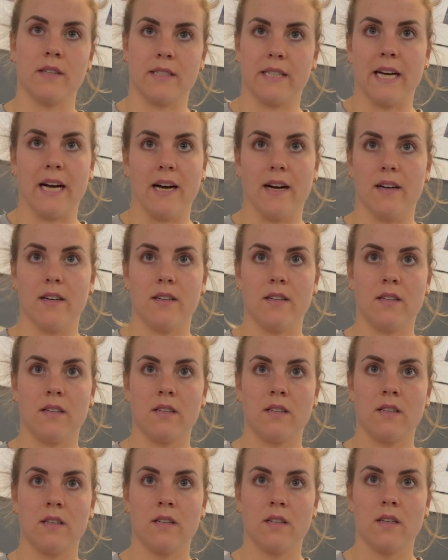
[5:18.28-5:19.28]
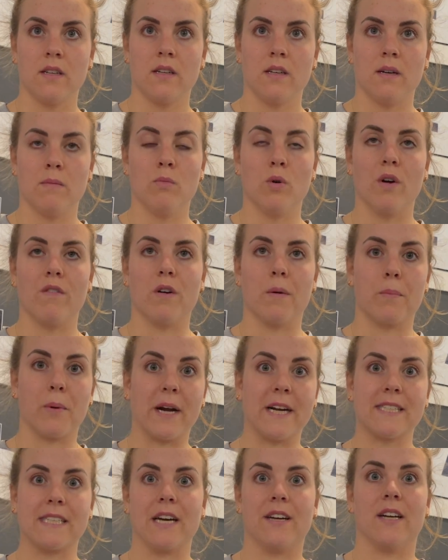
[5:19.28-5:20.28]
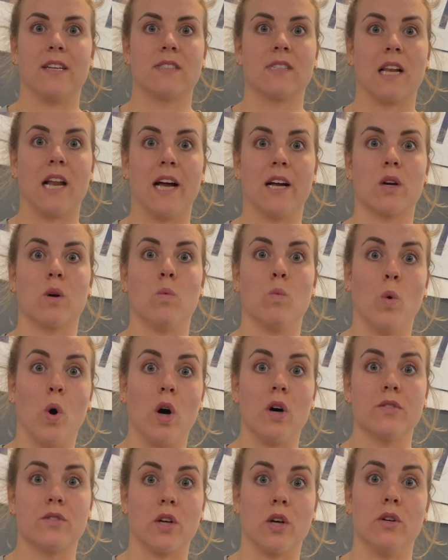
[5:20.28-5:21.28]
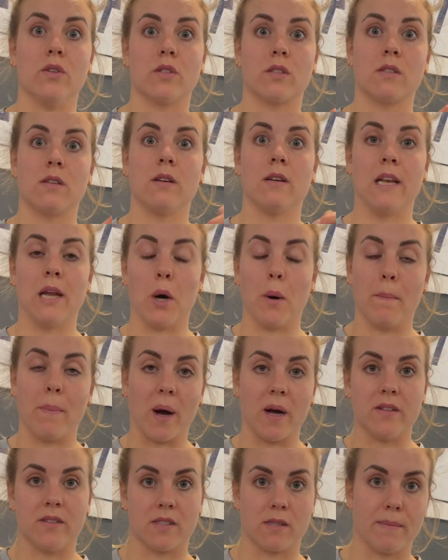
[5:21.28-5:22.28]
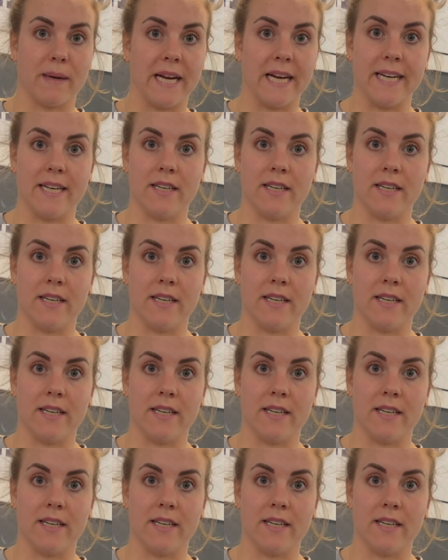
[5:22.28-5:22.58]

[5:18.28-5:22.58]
Yeah, more of a breakdown as to like what those little buttons mean,